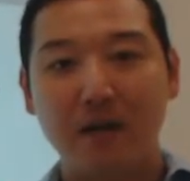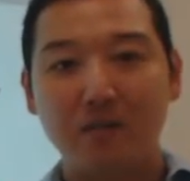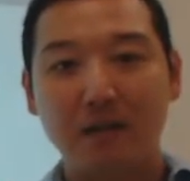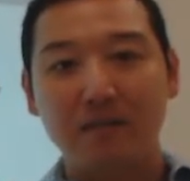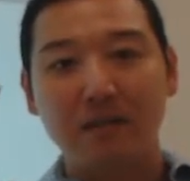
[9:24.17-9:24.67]
Right?
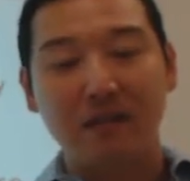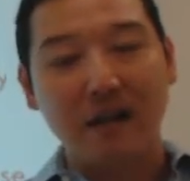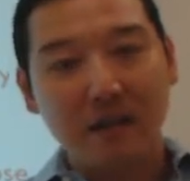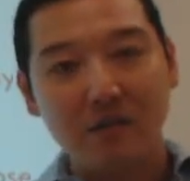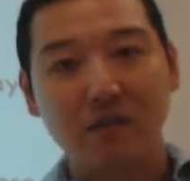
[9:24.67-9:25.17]
So we have a
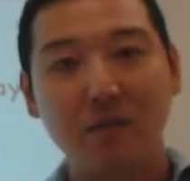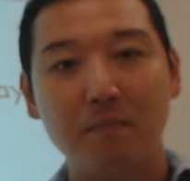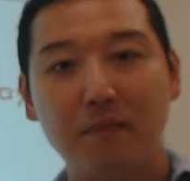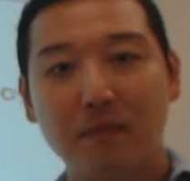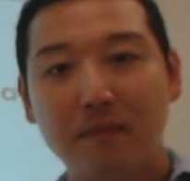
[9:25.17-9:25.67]
declining
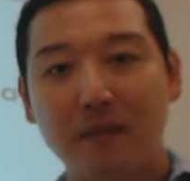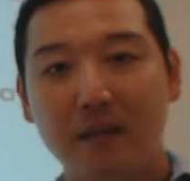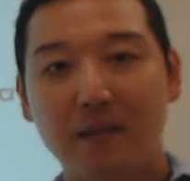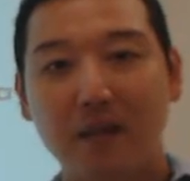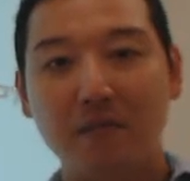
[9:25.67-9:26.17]
slope
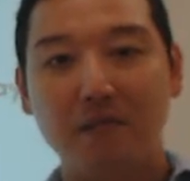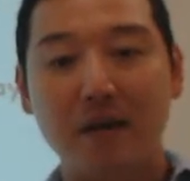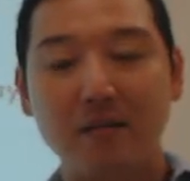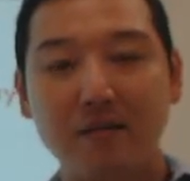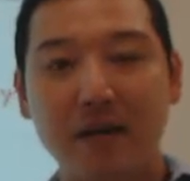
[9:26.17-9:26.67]
in the case of
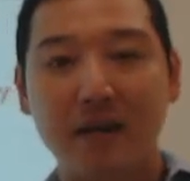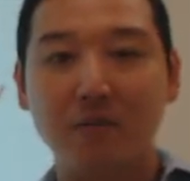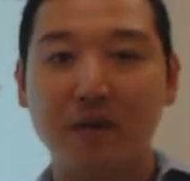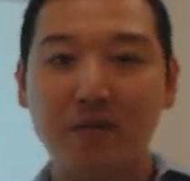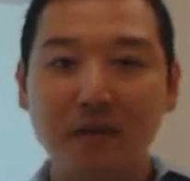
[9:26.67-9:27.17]
regressive
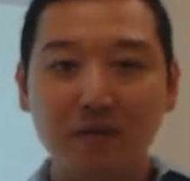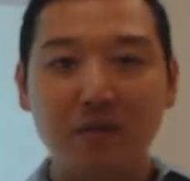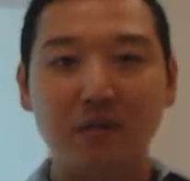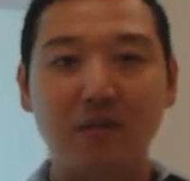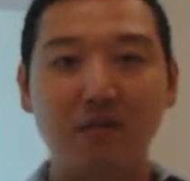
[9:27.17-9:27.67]
tax. We have an
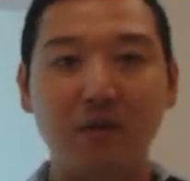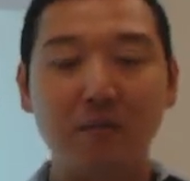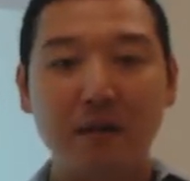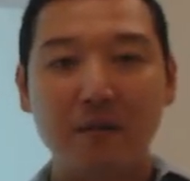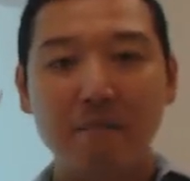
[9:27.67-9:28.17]
increasing
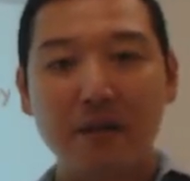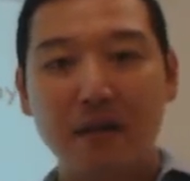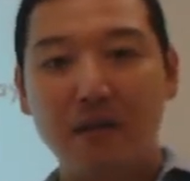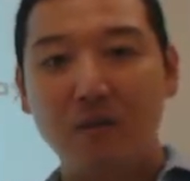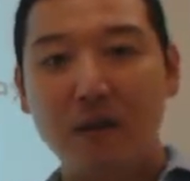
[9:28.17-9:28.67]
slope
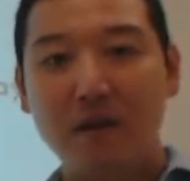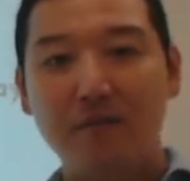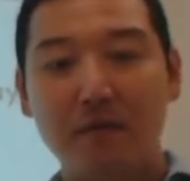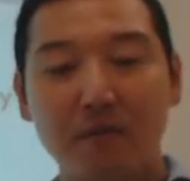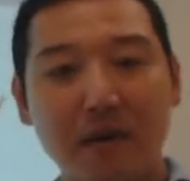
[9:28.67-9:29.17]
in the way
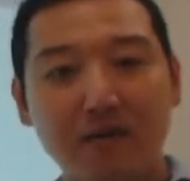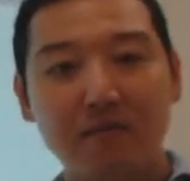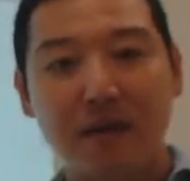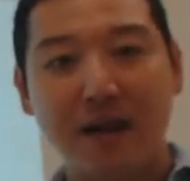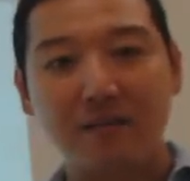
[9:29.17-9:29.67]
of a
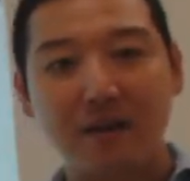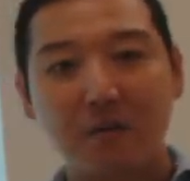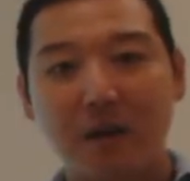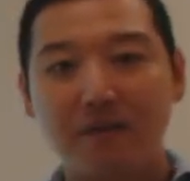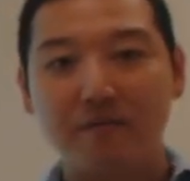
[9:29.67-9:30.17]
progressive tax. In
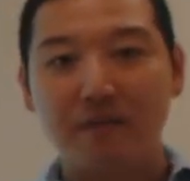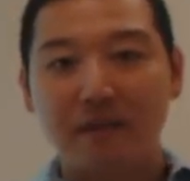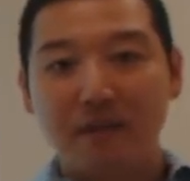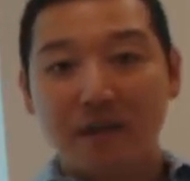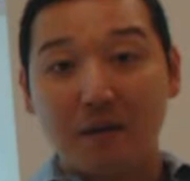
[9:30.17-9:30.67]
the way of
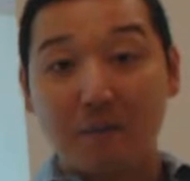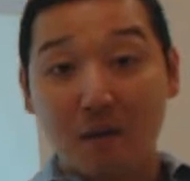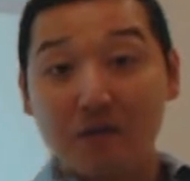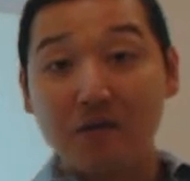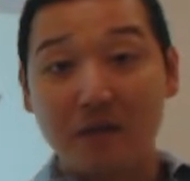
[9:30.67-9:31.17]

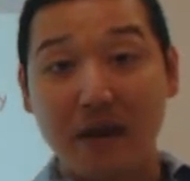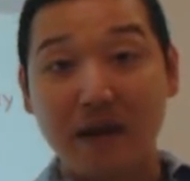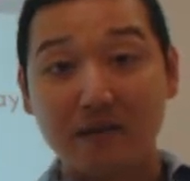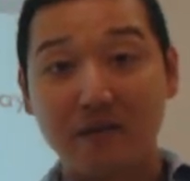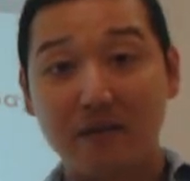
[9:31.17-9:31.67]
proportional
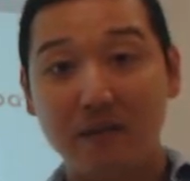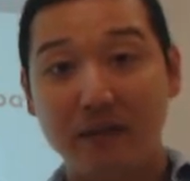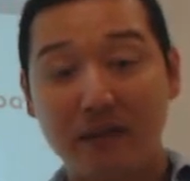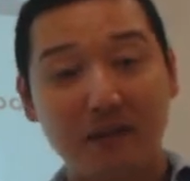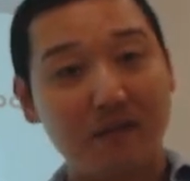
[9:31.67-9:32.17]
tax,
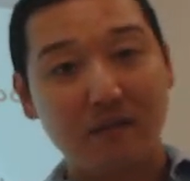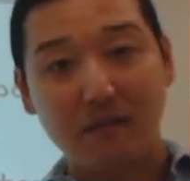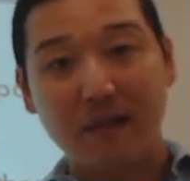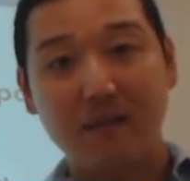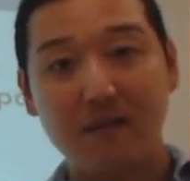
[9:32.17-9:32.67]
it's
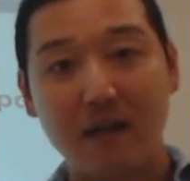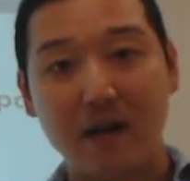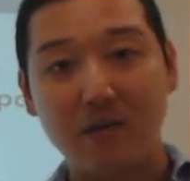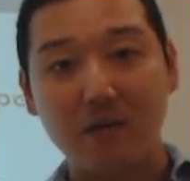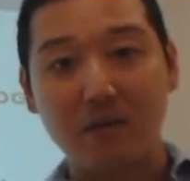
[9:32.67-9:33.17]
like it
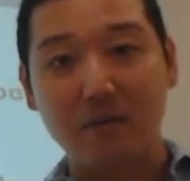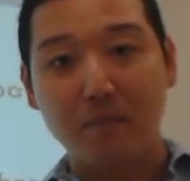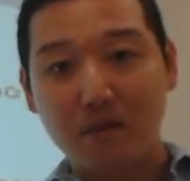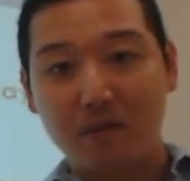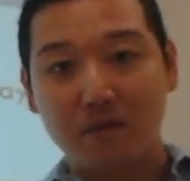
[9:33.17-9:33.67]
sounds, so it's
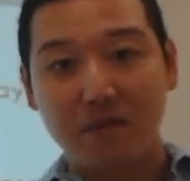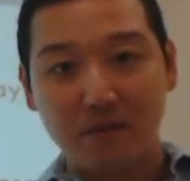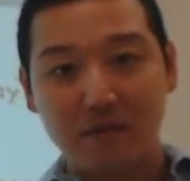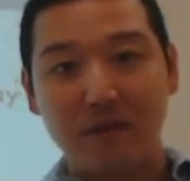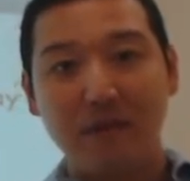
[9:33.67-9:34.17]
proportional